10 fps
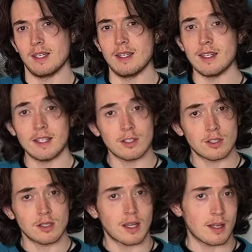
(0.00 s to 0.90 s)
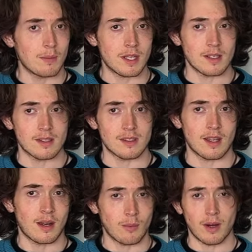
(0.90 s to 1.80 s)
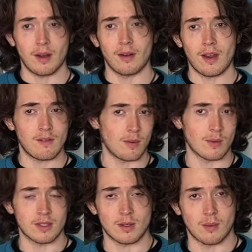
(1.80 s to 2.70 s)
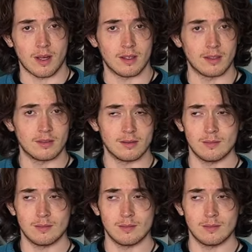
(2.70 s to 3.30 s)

niche kind of pieces that I wear every once in a while.